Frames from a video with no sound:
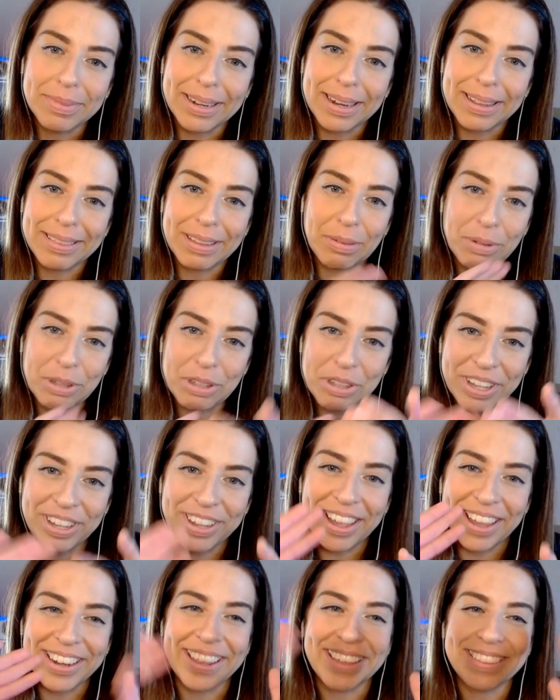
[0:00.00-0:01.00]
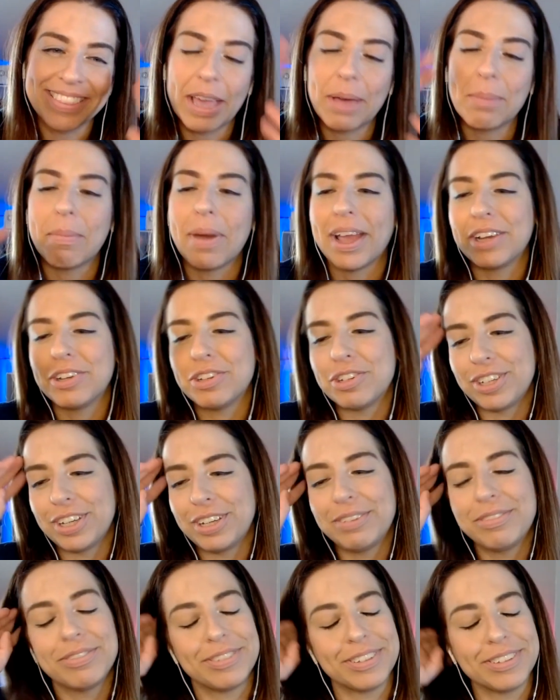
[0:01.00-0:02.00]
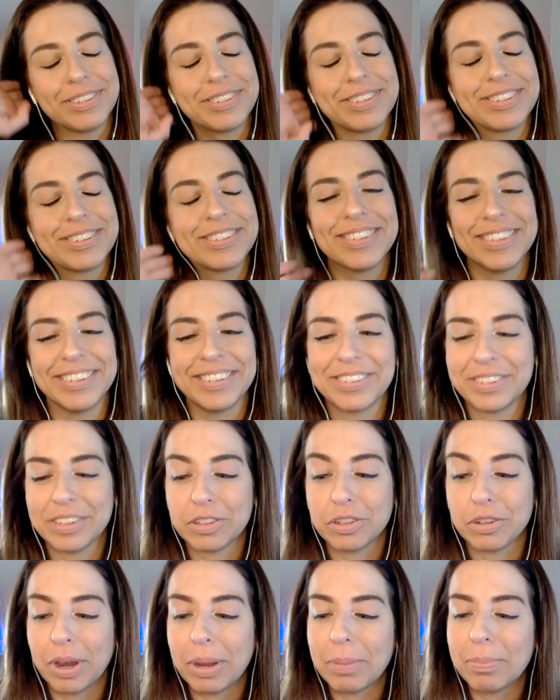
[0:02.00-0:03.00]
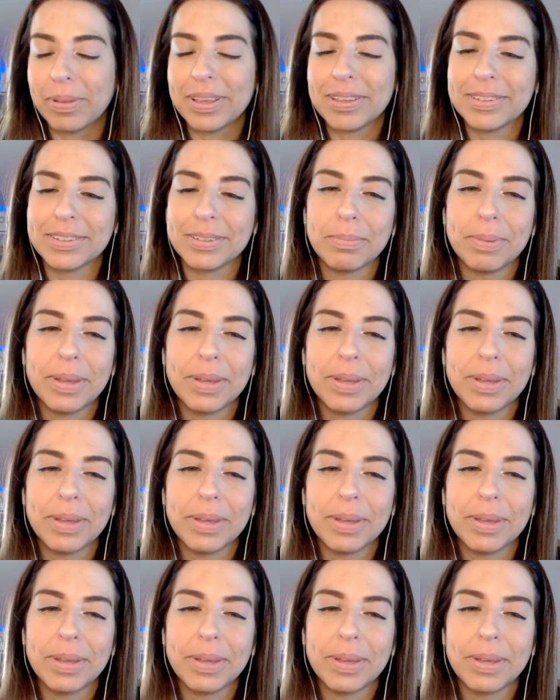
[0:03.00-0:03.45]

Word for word: And I think when you can kind of get that mind shift, it's, it's, it's a great place to